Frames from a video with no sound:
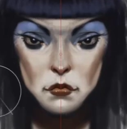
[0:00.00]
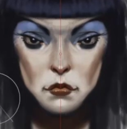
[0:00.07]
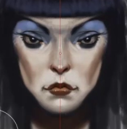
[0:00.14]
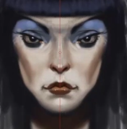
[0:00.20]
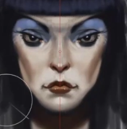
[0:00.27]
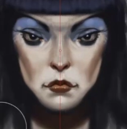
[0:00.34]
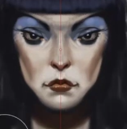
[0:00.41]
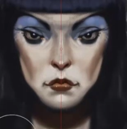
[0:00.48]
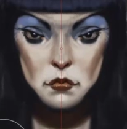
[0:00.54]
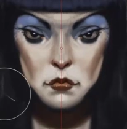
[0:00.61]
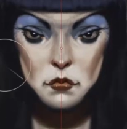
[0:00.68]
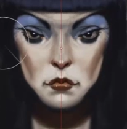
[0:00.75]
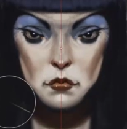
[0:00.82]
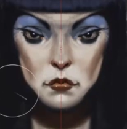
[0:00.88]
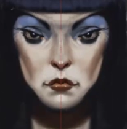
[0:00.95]

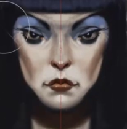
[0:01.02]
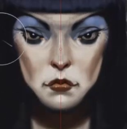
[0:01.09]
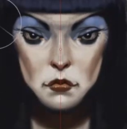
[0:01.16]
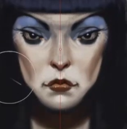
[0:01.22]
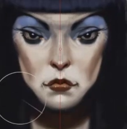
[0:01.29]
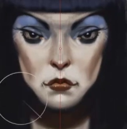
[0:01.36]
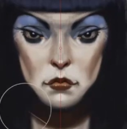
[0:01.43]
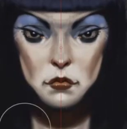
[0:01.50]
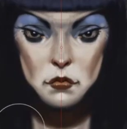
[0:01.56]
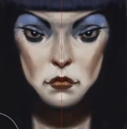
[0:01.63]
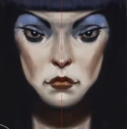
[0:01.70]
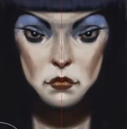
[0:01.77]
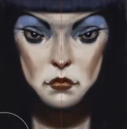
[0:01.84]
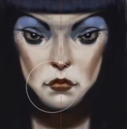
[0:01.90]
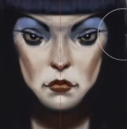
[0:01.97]

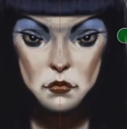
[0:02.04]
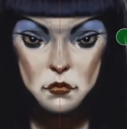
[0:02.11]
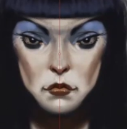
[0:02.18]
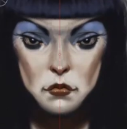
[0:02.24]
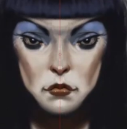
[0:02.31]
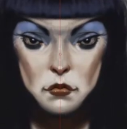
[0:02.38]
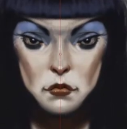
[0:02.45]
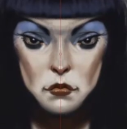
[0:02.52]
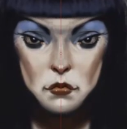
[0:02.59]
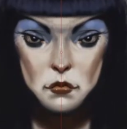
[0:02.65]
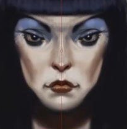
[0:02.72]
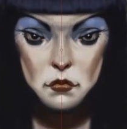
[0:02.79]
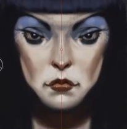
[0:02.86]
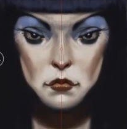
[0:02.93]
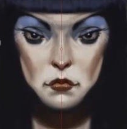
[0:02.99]

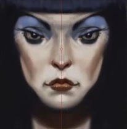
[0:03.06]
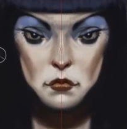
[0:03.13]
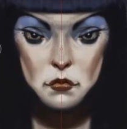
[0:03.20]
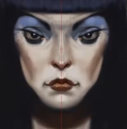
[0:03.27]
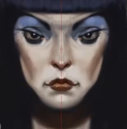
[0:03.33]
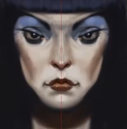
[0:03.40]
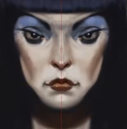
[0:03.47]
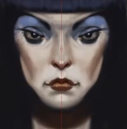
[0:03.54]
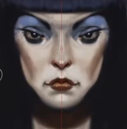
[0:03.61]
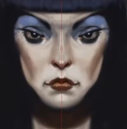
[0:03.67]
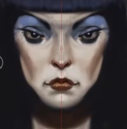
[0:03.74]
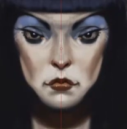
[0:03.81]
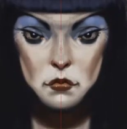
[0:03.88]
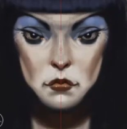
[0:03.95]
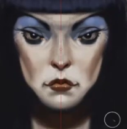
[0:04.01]

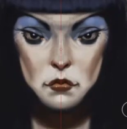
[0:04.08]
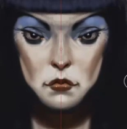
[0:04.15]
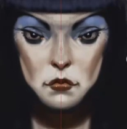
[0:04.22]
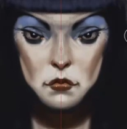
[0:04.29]
(silence)